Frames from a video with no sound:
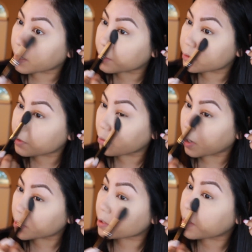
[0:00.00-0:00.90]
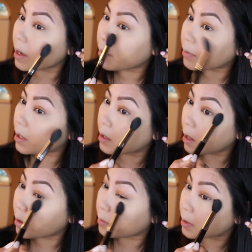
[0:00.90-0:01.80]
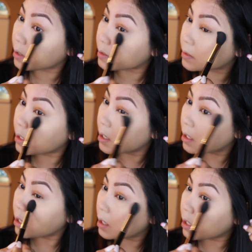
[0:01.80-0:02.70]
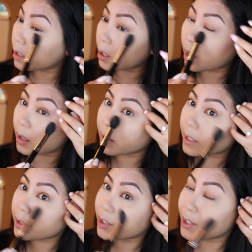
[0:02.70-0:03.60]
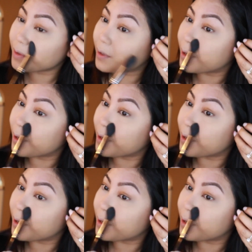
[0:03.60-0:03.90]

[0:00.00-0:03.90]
I used to watch that when I was in college,